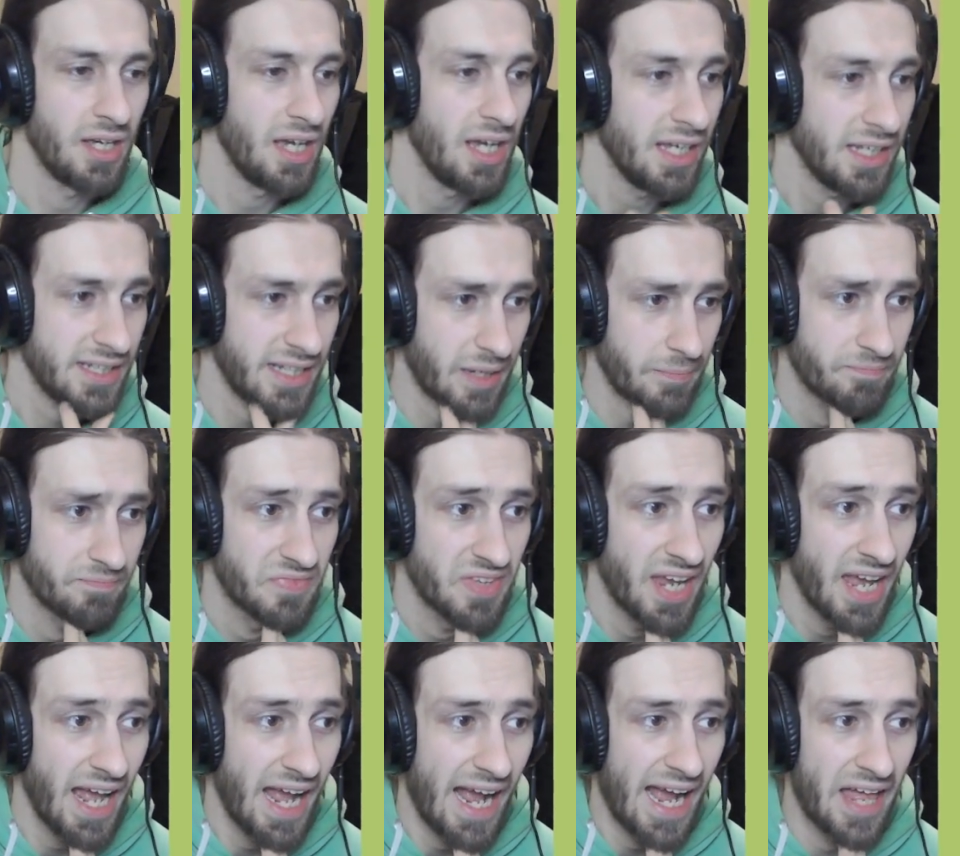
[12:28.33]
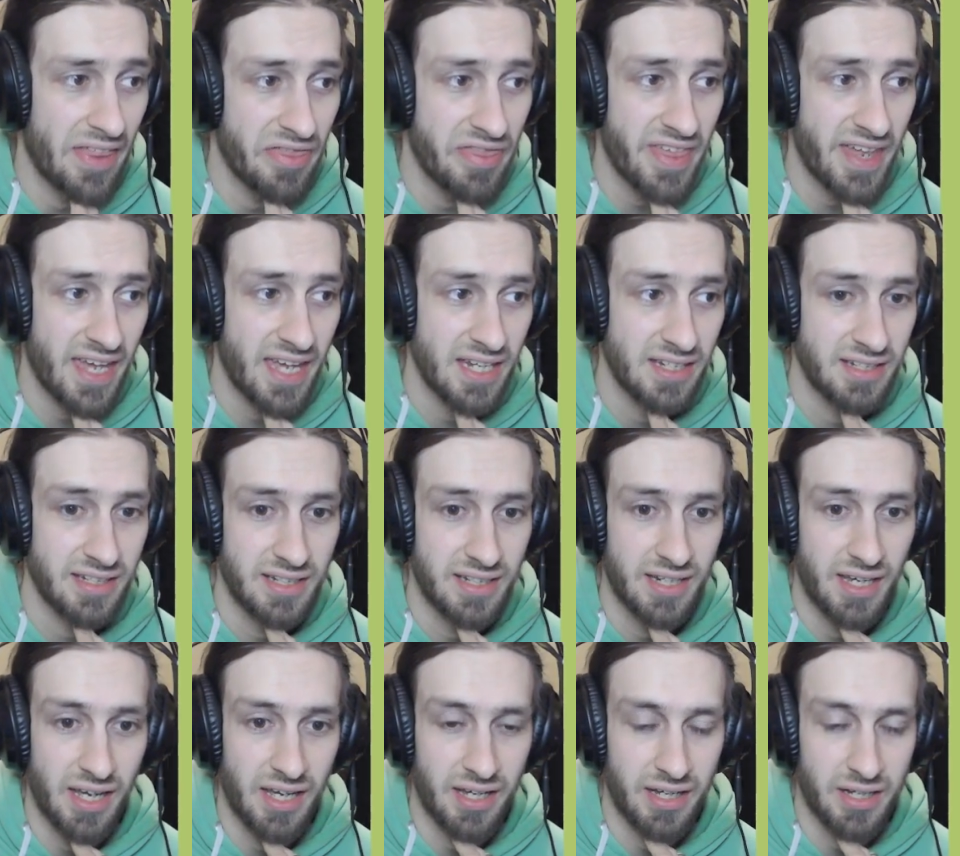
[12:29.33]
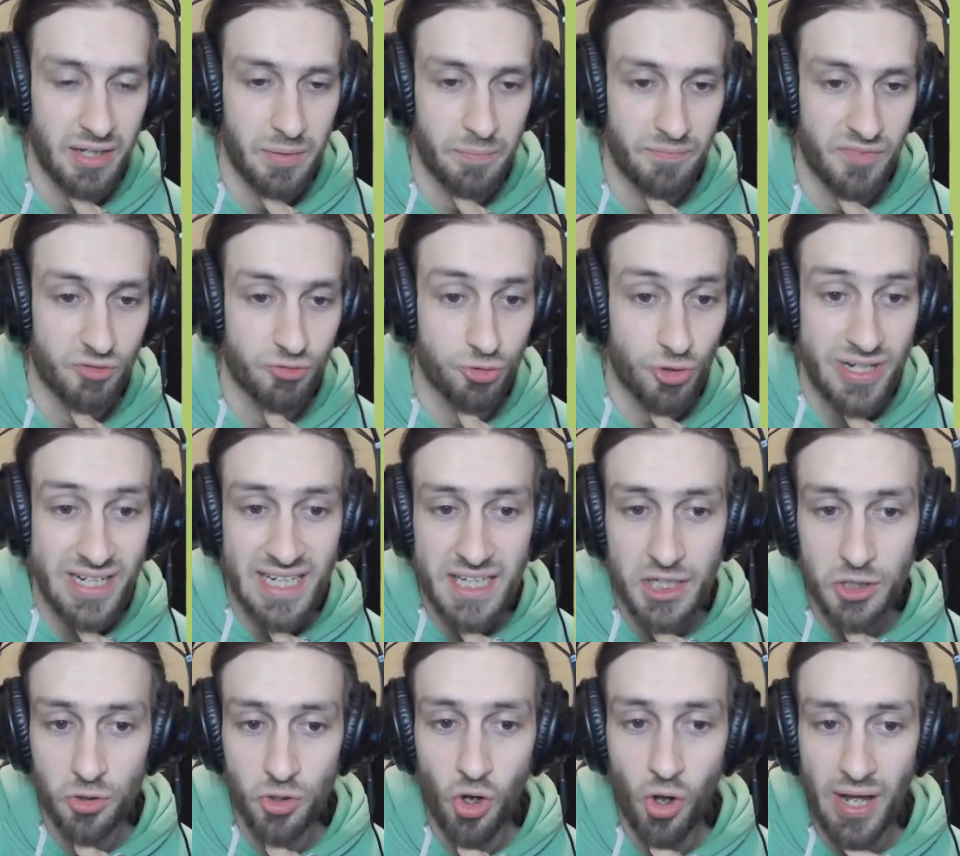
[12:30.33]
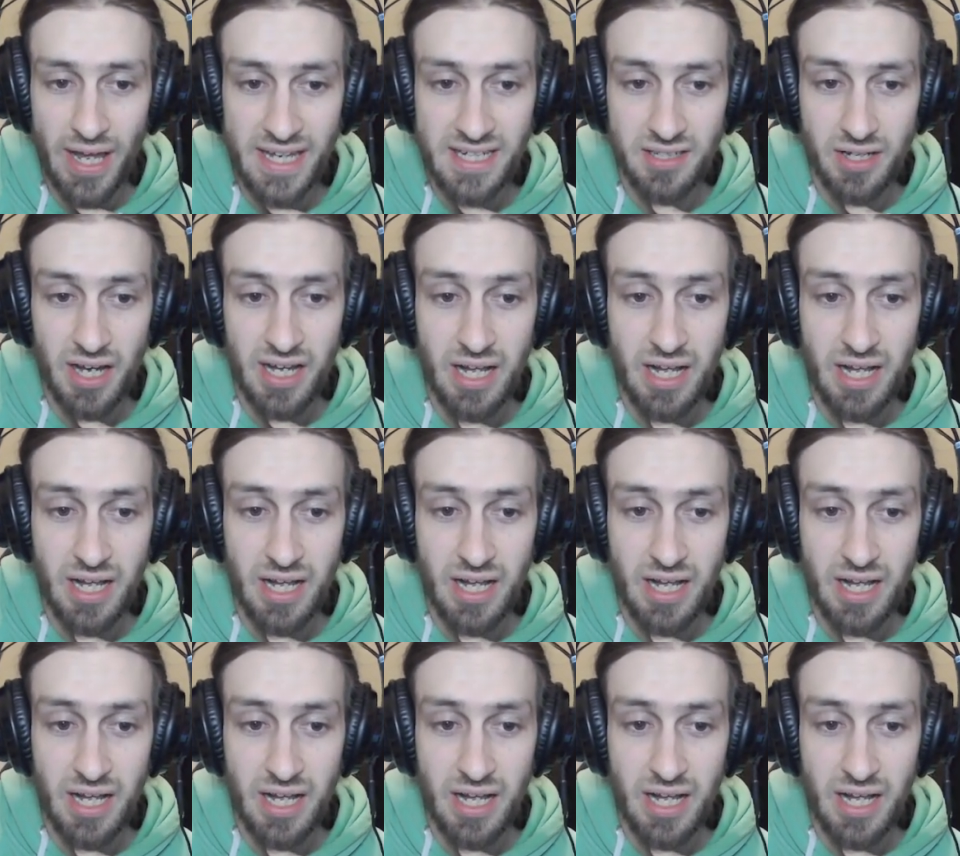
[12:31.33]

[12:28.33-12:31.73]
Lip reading: Yeah, and then really you're not, and